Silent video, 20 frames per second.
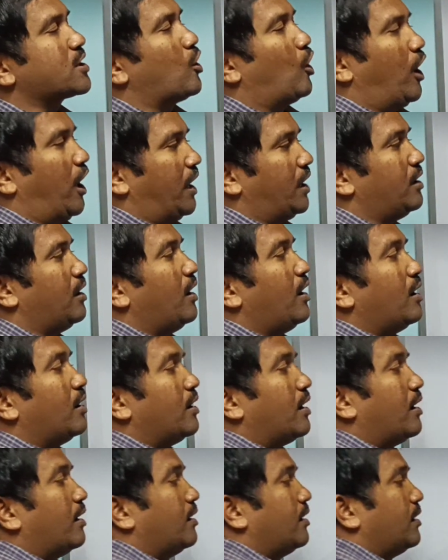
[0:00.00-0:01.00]
called,
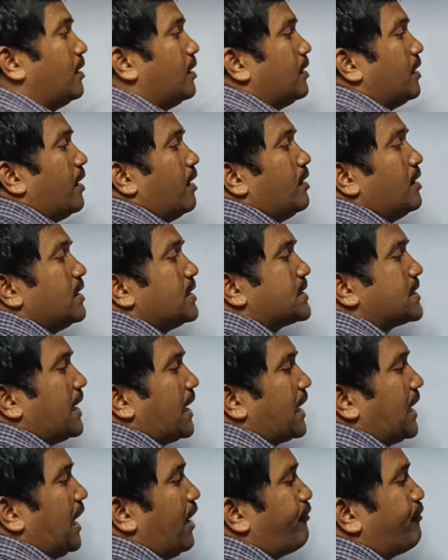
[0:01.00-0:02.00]

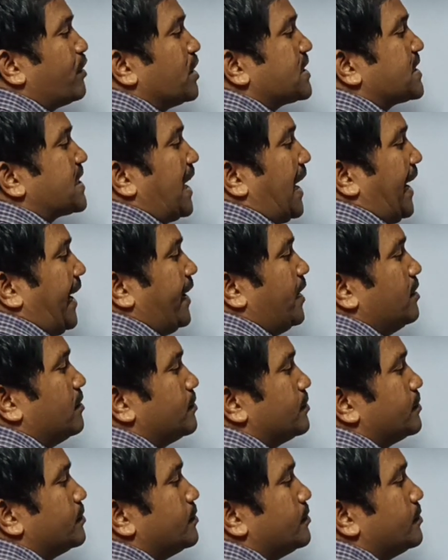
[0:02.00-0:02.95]
left side